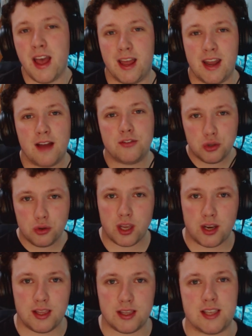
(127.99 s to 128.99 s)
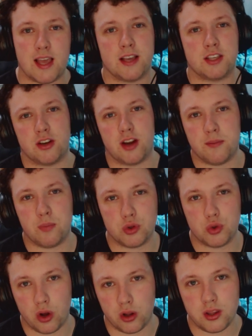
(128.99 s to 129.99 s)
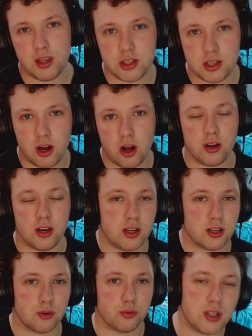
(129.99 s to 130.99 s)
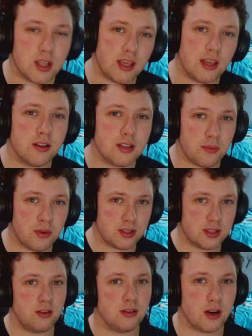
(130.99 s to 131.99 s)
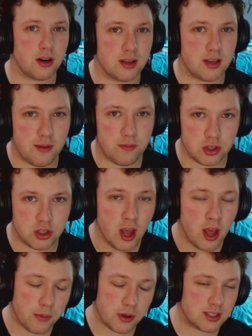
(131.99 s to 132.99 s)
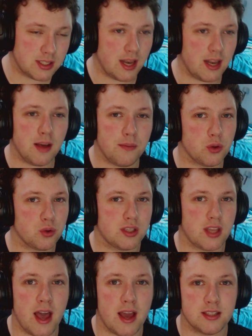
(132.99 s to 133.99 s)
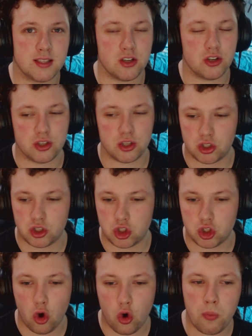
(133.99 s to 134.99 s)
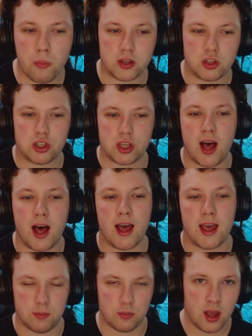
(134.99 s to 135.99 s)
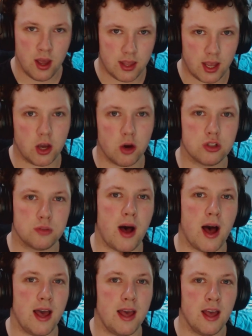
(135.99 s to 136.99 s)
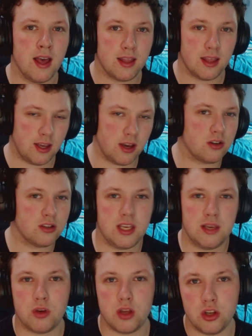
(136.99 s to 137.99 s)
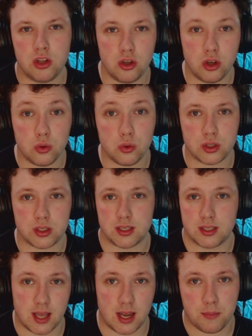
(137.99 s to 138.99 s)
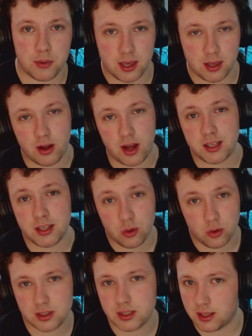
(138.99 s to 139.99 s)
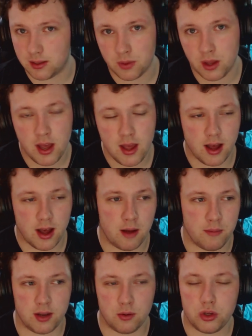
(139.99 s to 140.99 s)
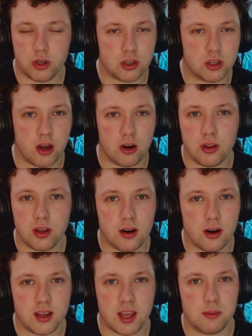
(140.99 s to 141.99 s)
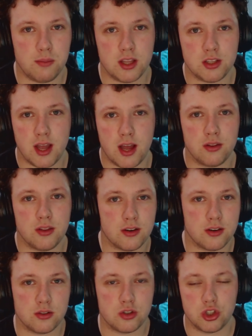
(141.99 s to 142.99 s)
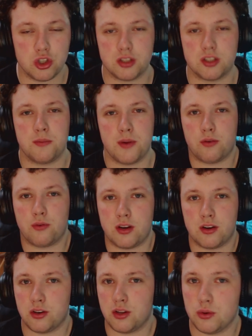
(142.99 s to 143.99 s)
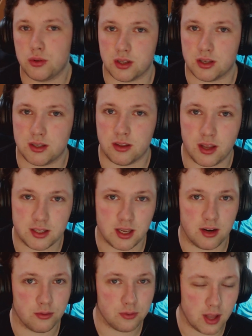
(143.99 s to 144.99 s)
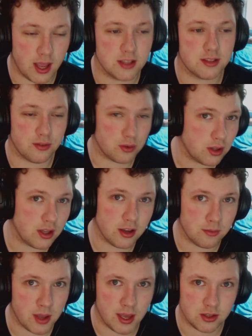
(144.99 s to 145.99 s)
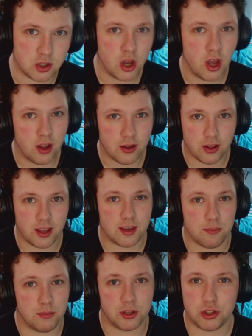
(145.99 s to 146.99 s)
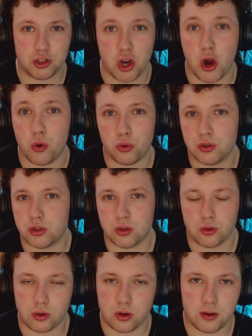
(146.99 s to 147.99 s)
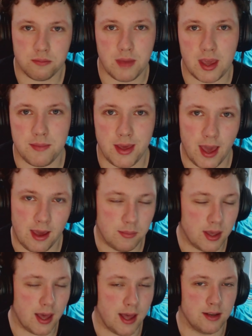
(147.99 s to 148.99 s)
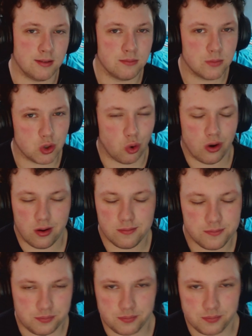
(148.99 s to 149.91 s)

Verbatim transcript: And after you get these stacks, you're able to unleash it all, and it does a ridiculous amount of single target damage. But setting up those stacks, there's just so much time that goes by that the other team can use to set up a kill on your team. Um, and when you're tunneling an arcane mage down, they're just about rendered useless unless in the hands of a really good mage like Mitch Jones or maybe ABN, sorta.